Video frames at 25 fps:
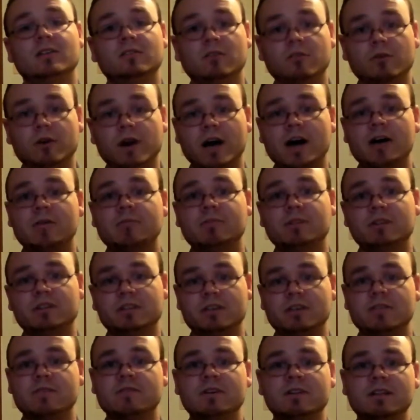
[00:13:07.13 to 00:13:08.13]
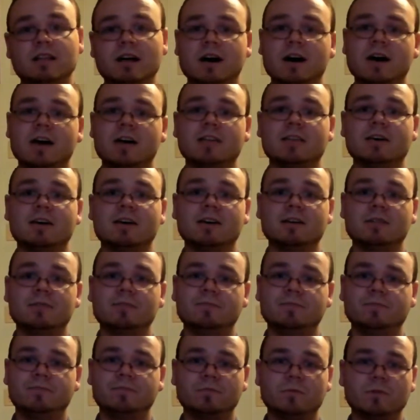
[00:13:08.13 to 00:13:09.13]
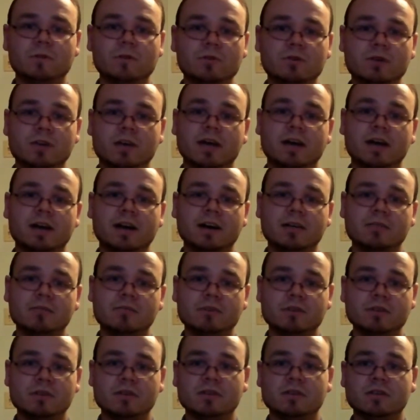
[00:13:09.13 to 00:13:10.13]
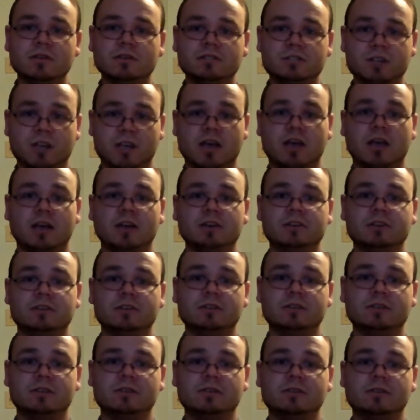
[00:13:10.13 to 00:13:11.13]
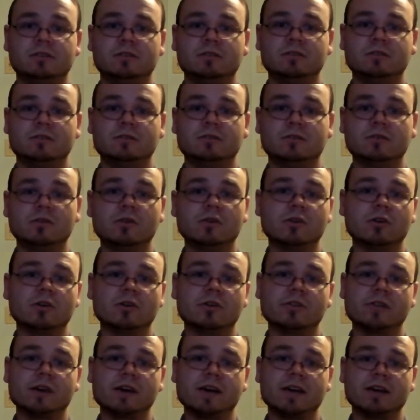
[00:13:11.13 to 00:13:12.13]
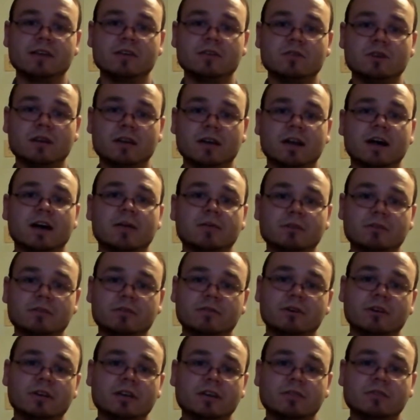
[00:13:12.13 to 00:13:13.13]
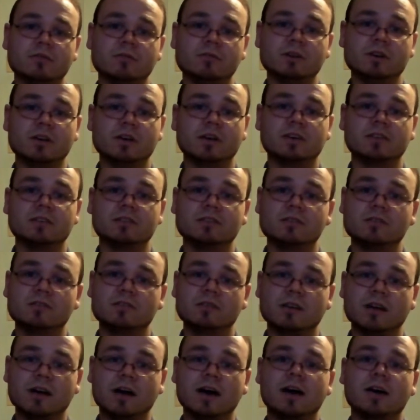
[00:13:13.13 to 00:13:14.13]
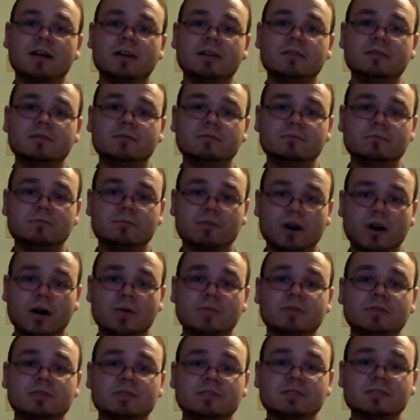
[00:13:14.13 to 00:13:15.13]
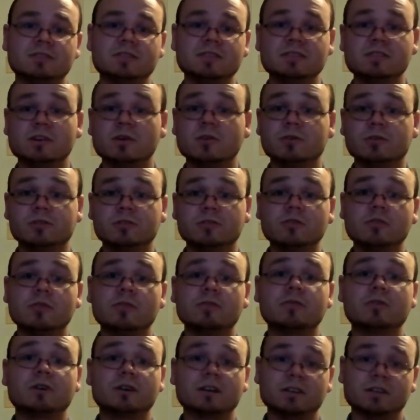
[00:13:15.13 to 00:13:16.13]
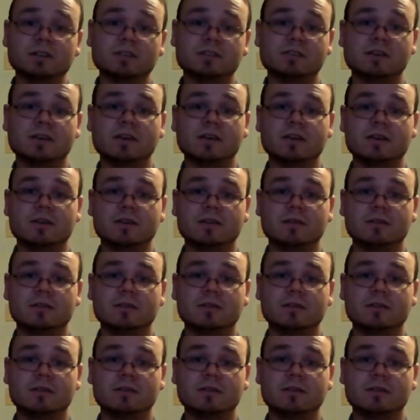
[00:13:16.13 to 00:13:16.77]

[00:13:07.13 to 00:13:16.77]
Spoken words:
Do not believe the lie that you cannot be changed or that you cannot be forgiven, because God promises he's going to do it for his sake.